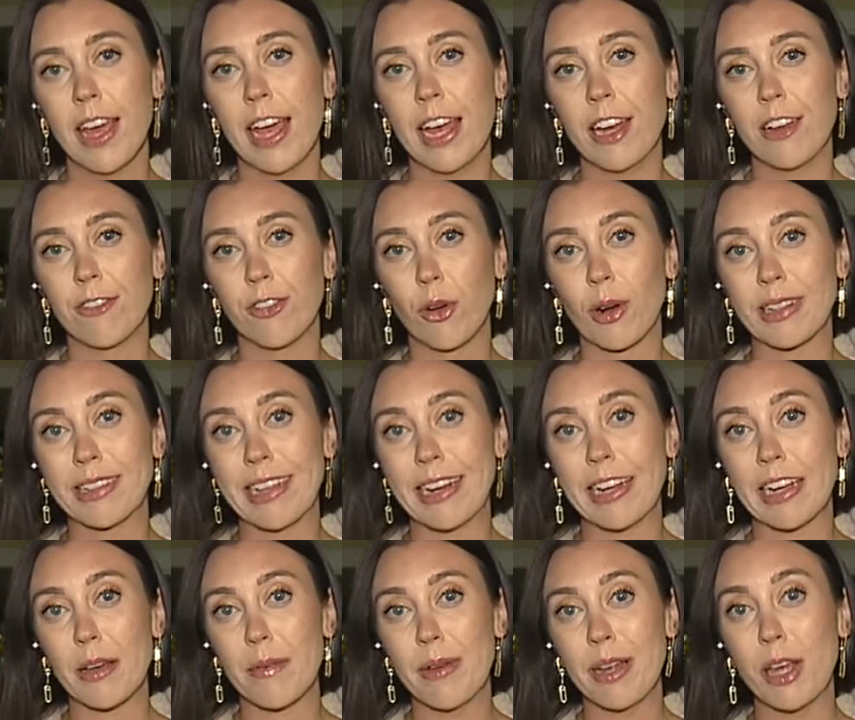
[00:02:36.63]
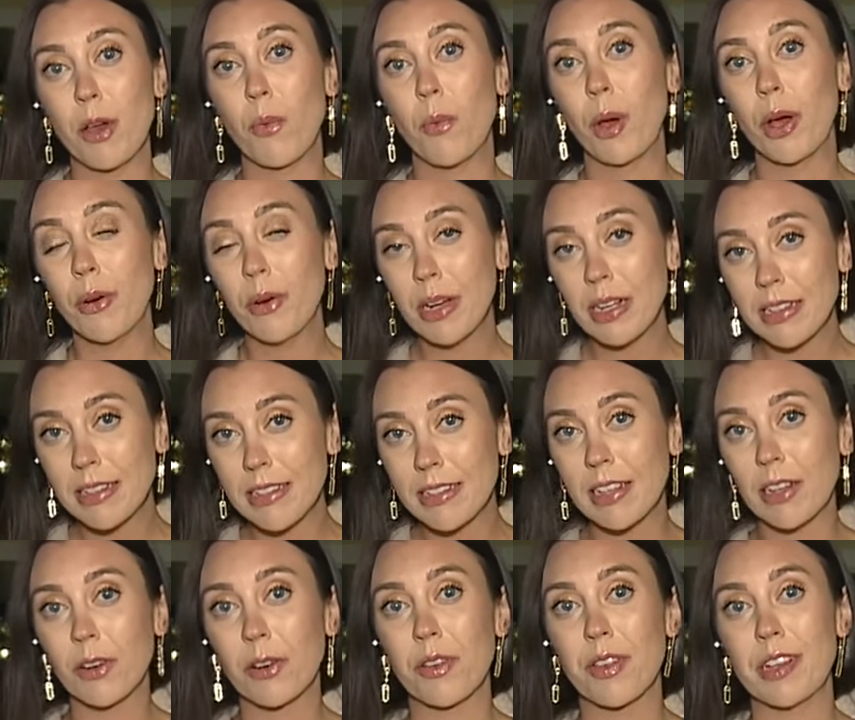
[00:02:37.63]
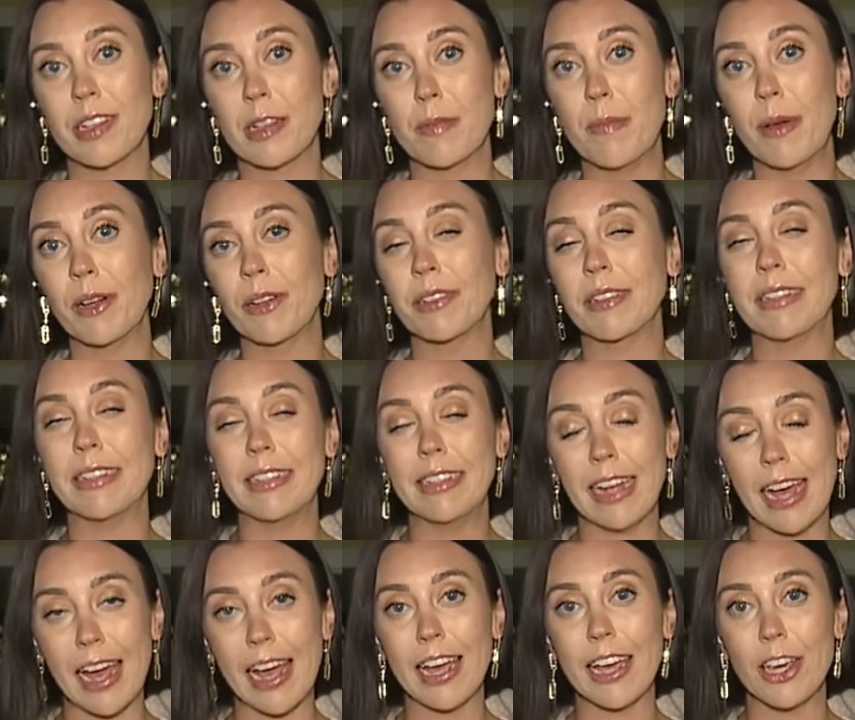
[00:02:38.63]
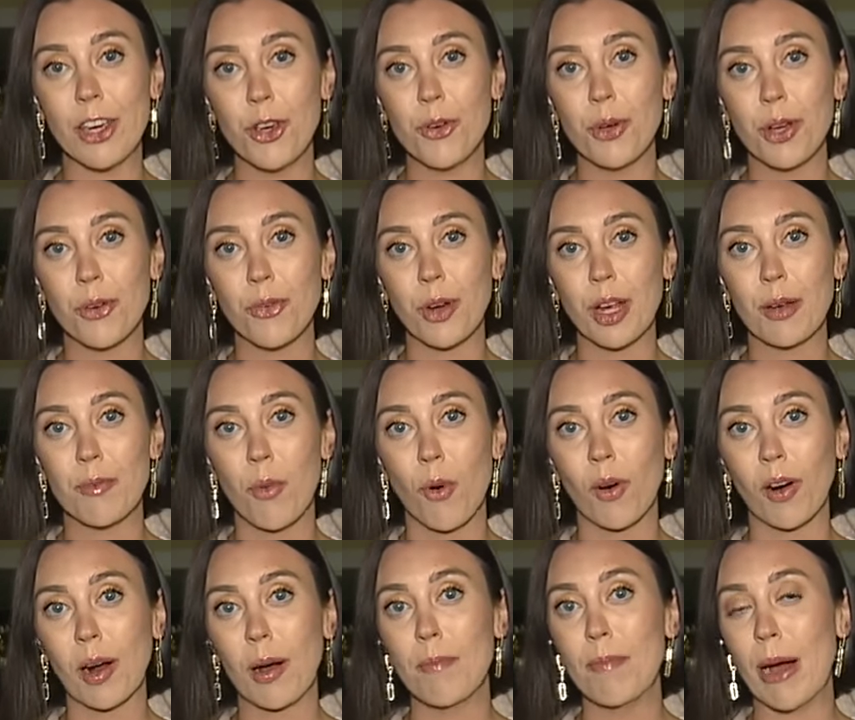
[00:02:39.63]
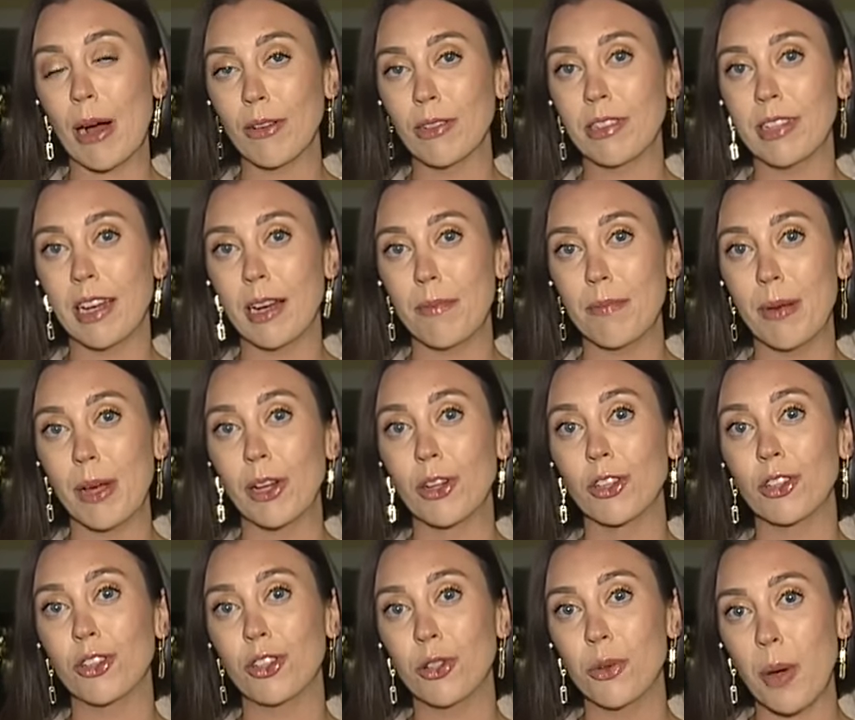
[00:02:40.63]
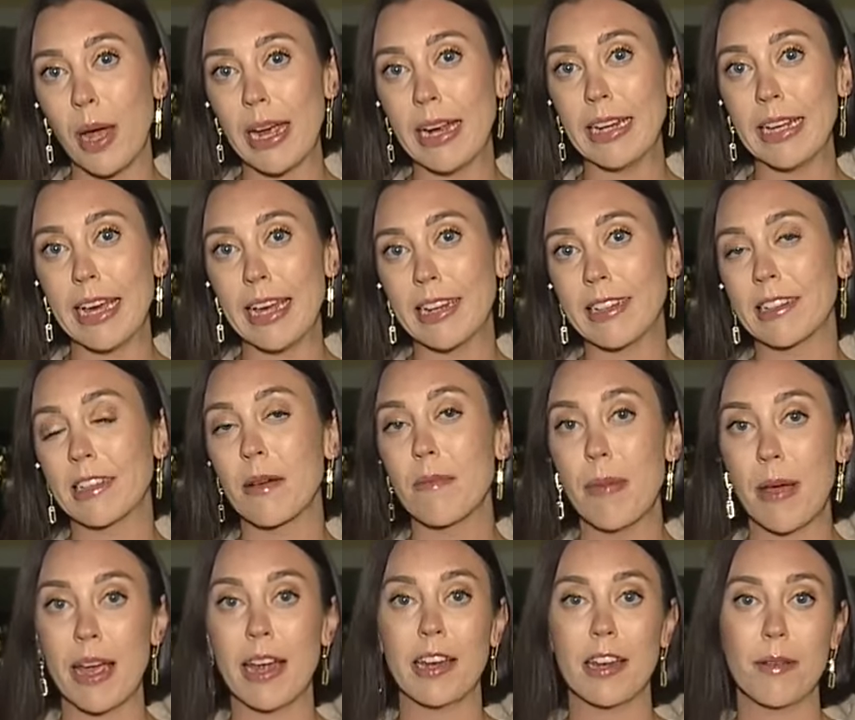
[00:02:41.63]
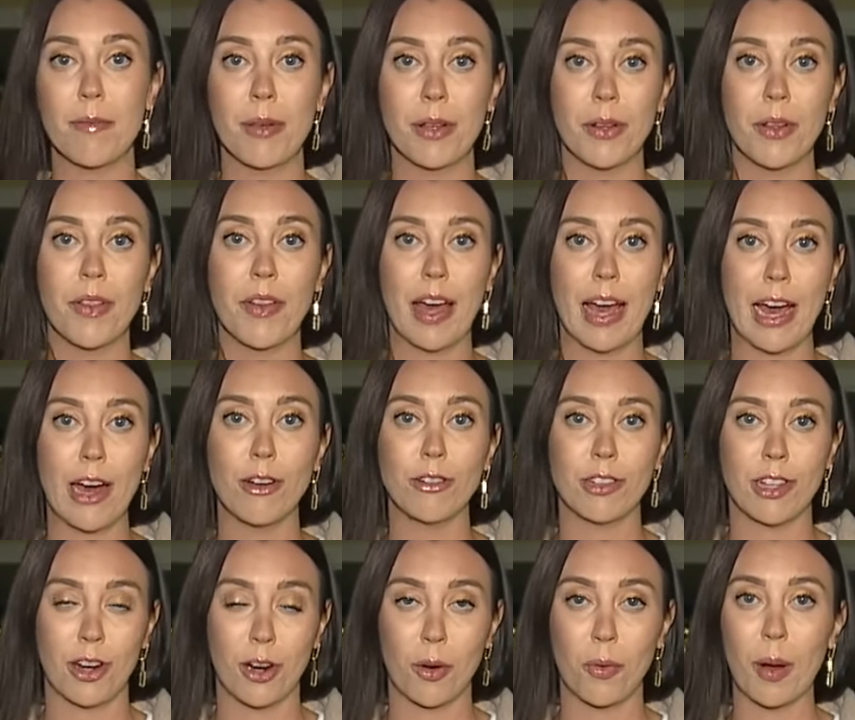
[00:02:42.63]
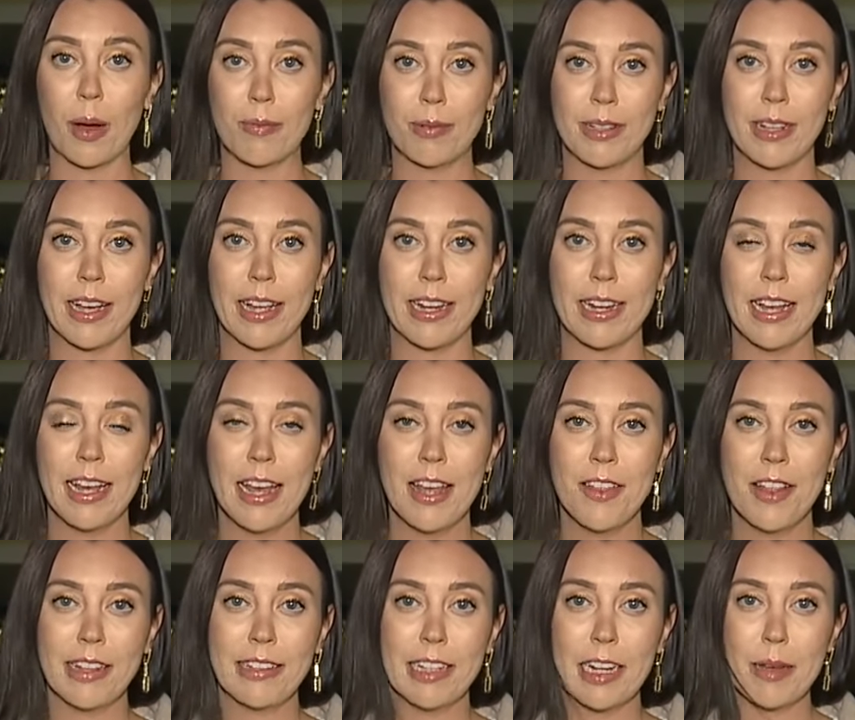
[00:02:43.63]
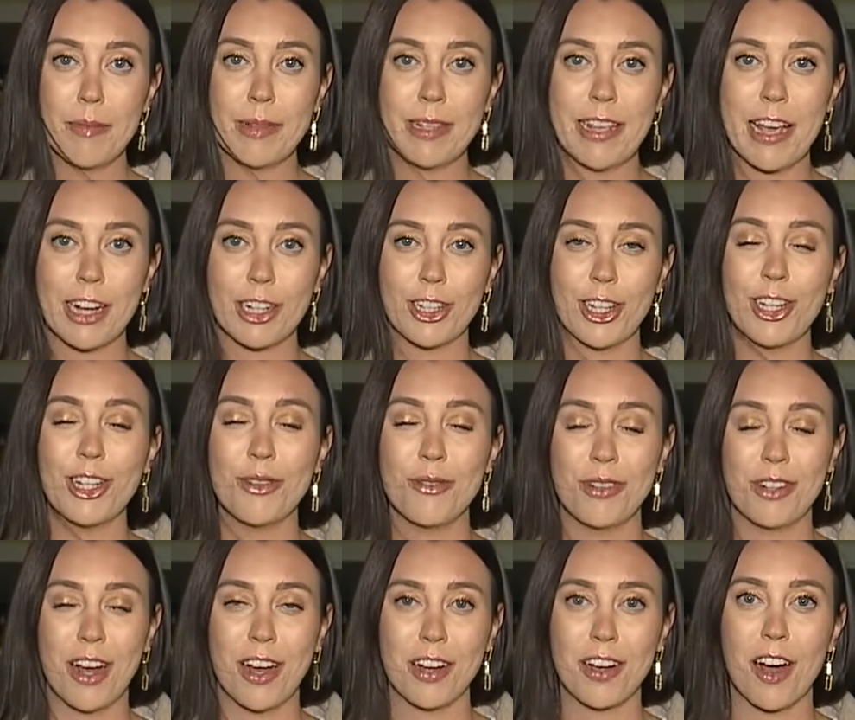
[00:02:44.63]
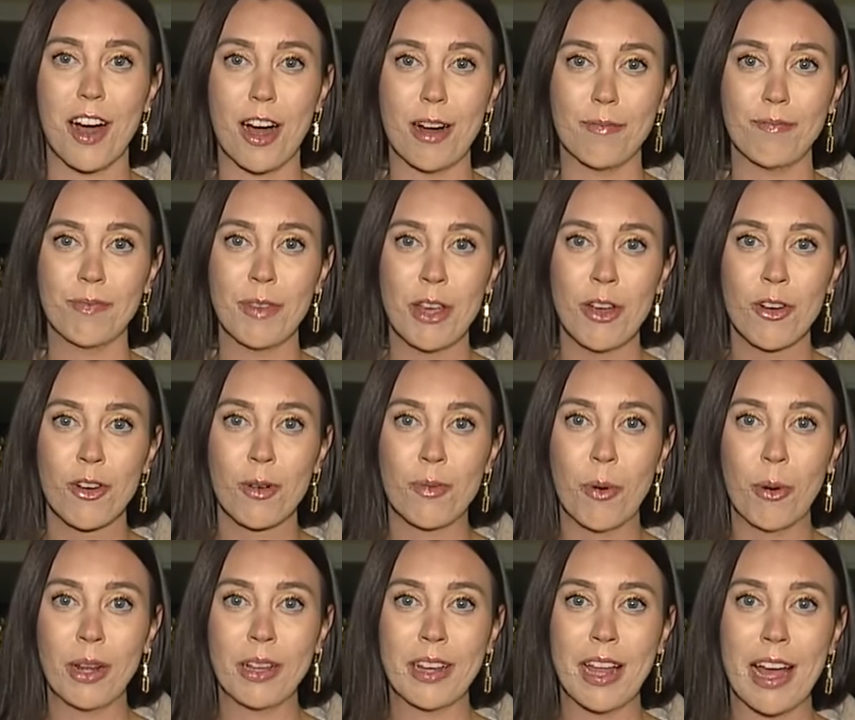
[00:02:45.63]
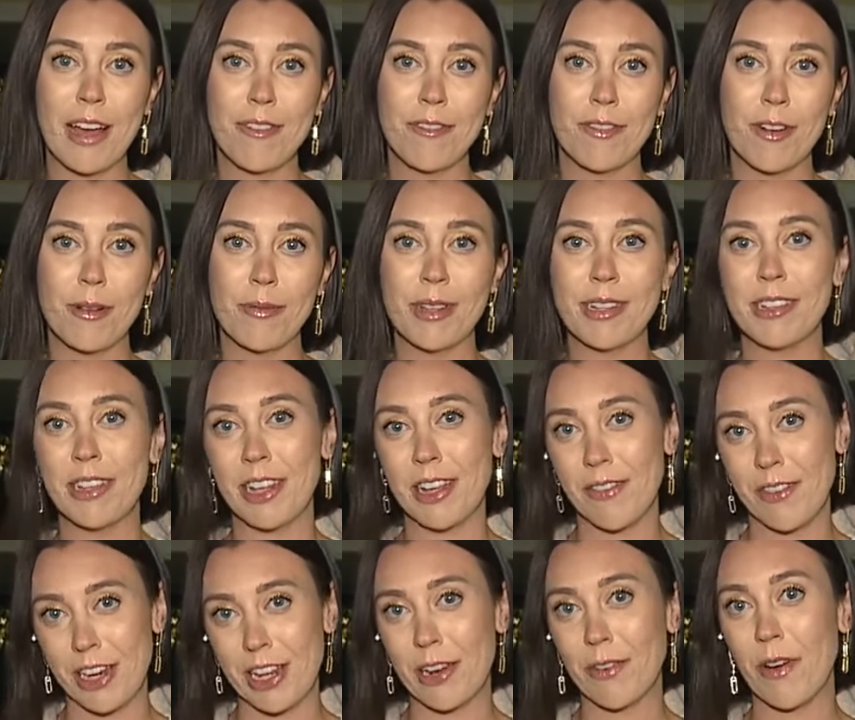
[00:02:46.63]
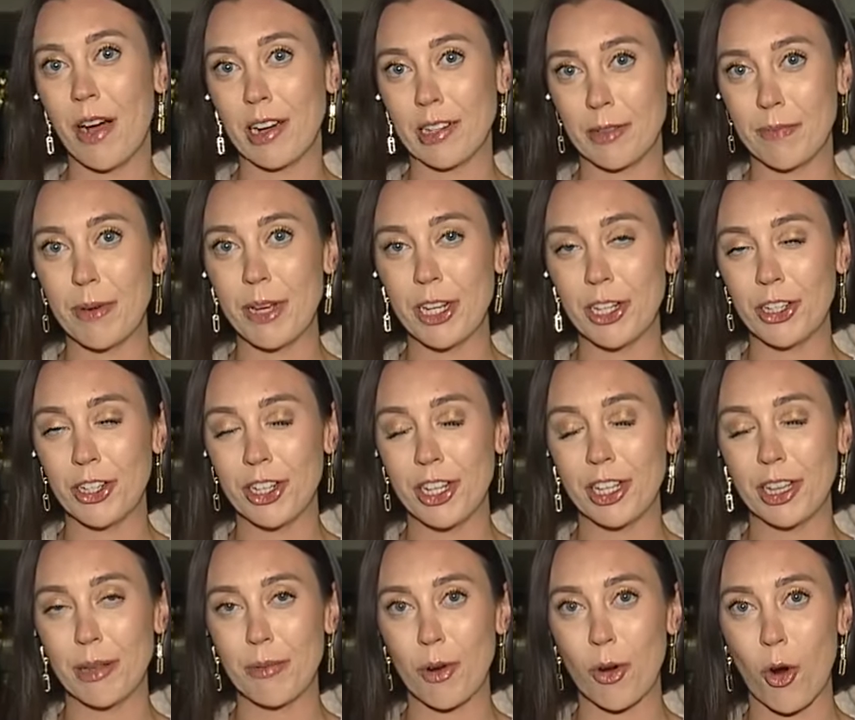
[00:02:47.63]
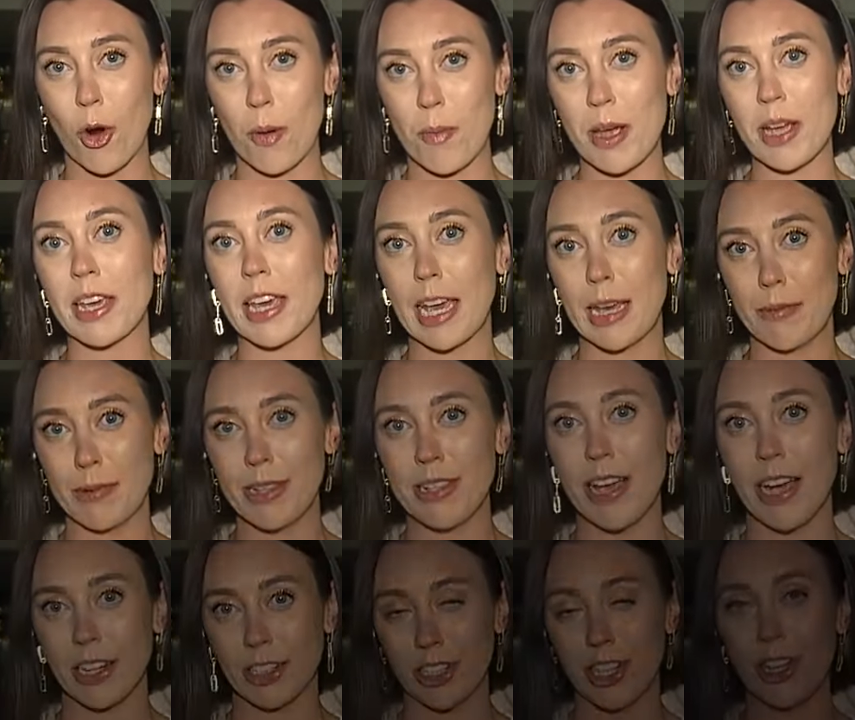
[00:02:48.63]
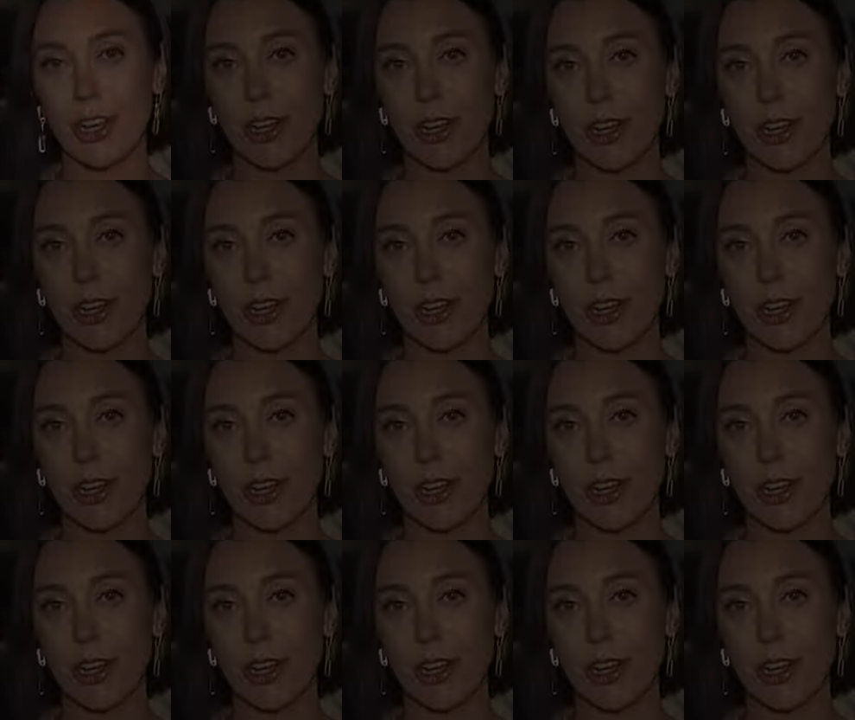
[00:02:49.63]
And a Florida Senate committee will consider this bill today. You can read more about Senate Bill 280 and its companion bill in the House on our website. That's at abcactionnews.com. Reporting live from the city of Indian Rocks Beach, Keely McCormick, ABC Action.